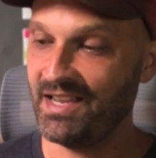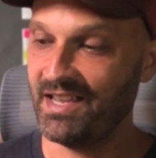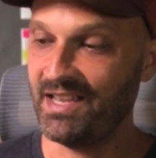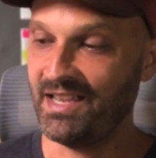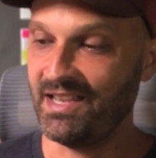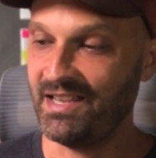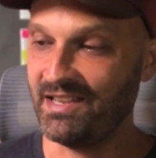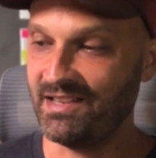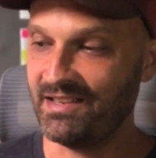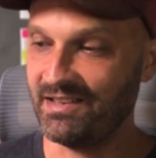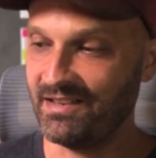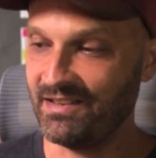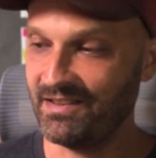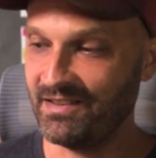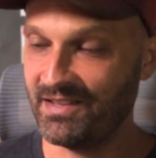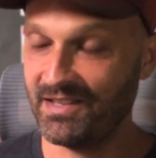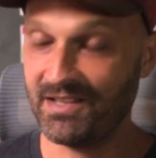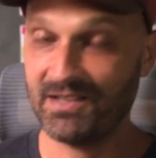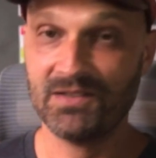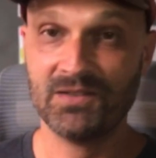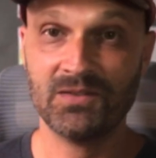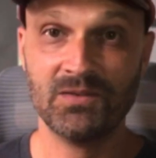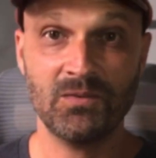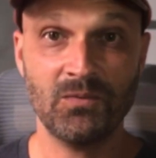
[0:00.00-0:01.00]
in
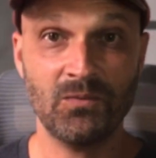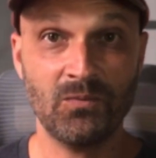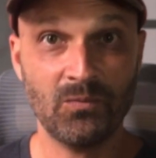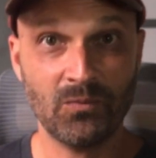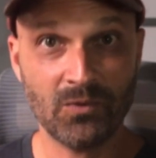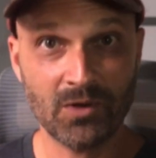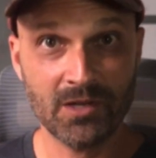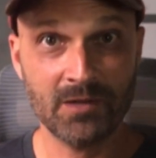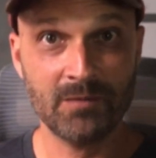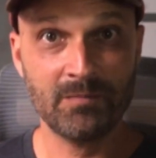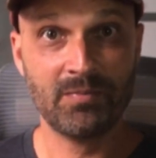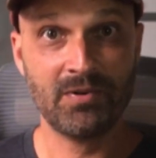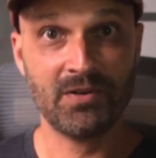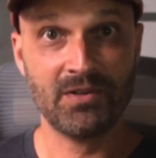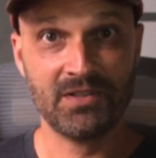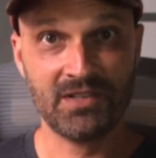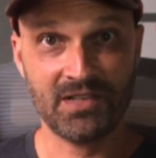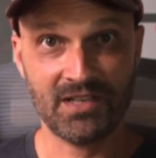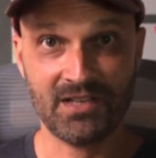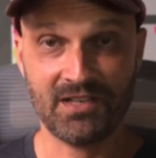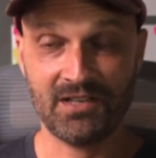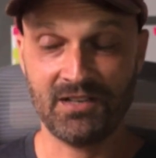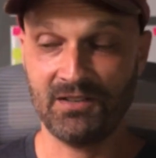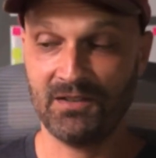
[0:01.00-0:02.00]
this one
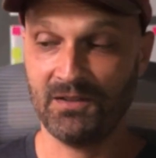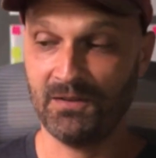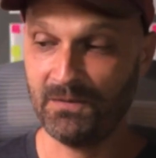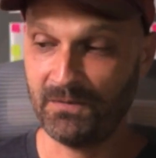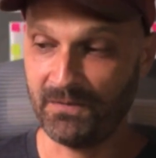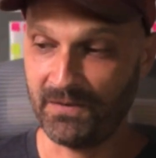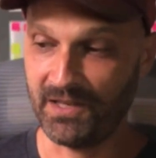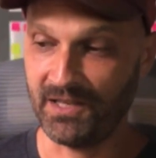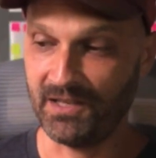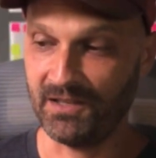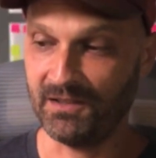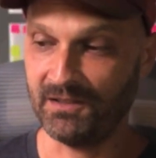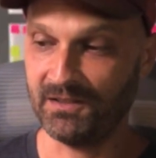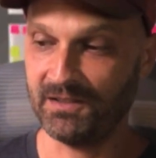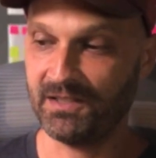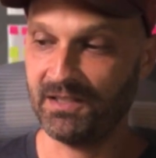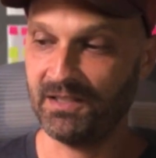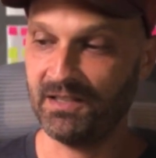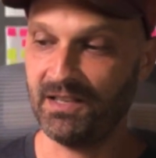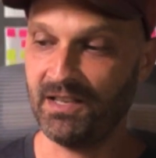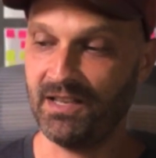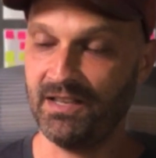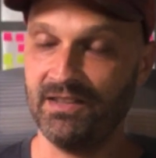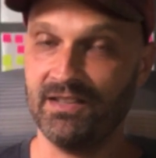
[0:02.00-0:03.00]
particular field
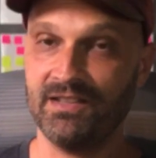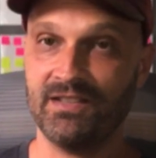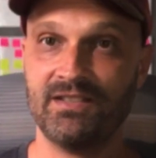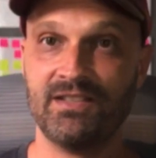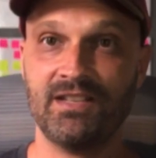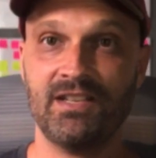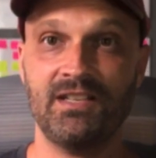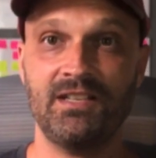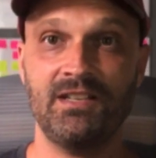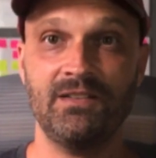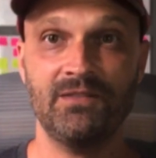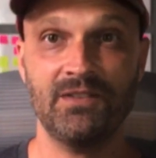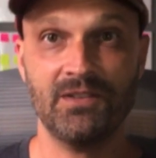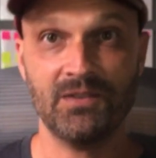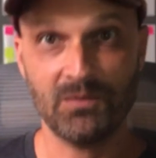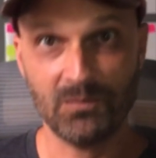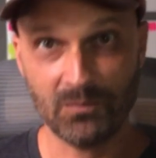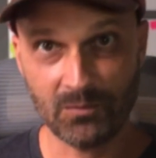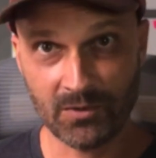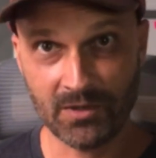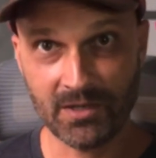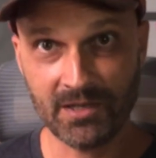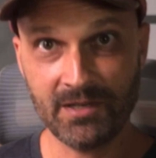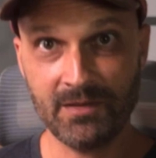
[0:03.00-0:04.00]
and the study of this
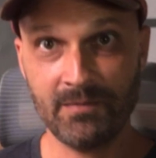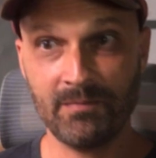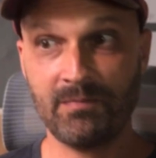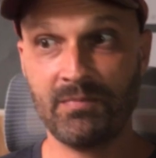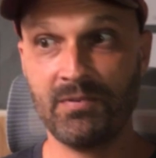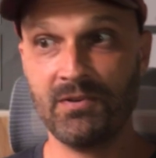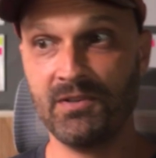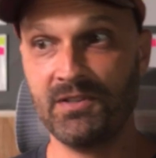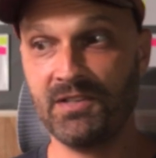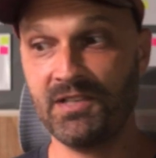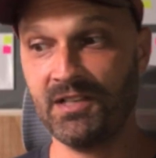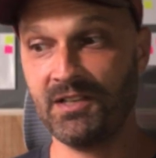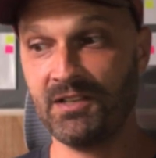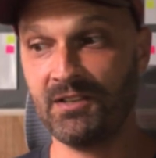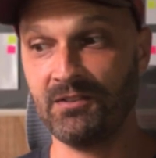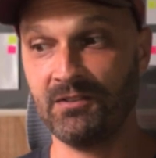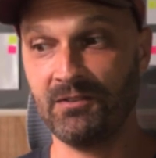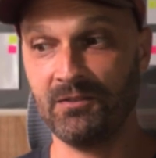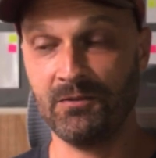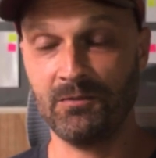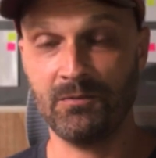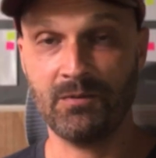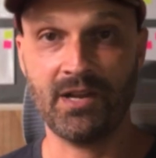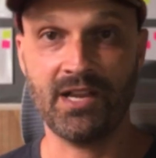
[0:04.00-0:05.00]
one
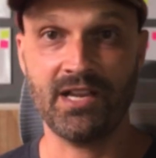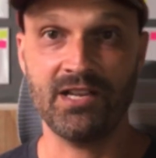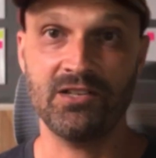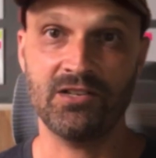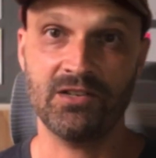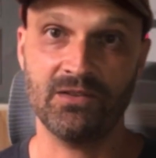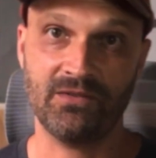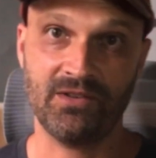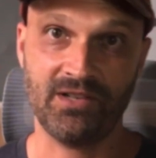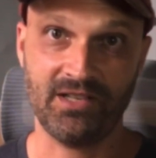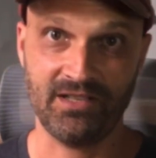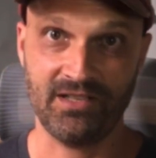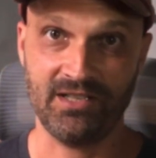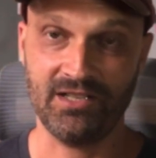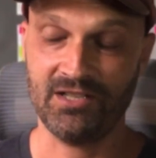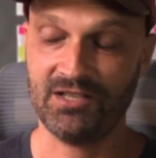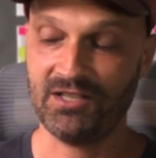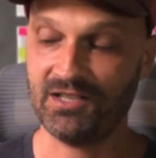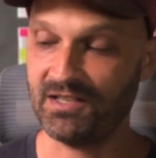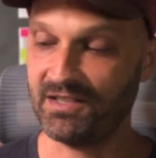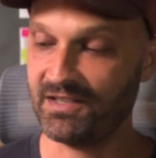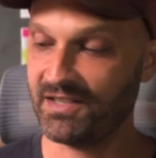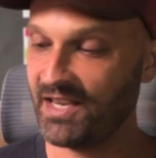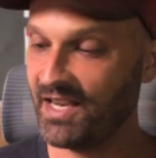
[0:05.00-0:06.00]
particular range of
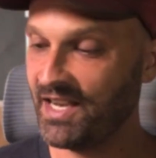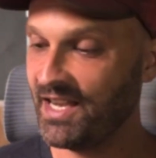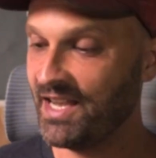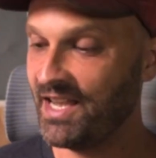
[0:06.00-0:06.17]
conditions.